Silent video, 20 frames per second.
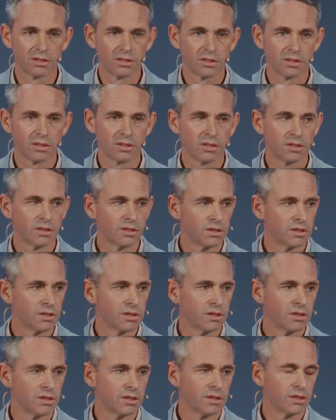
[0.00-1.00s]

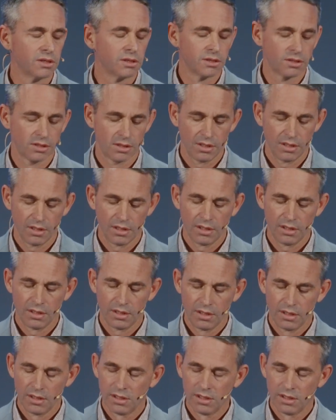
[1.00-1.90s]
Nobody speaks.